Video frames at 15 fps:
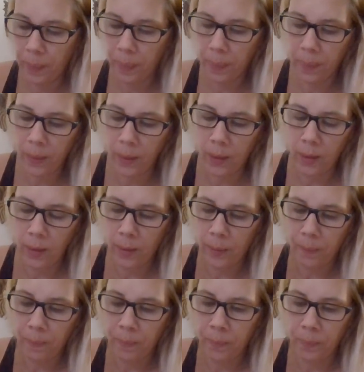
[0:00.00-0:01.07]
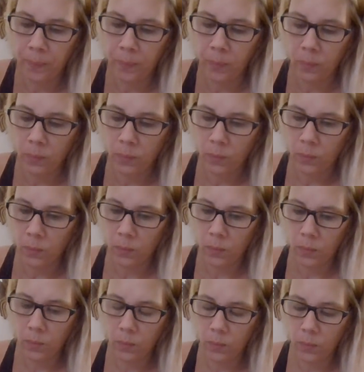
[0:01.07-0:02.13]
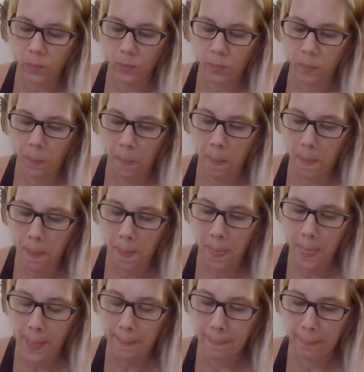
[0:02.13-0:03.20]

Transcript: [no speech]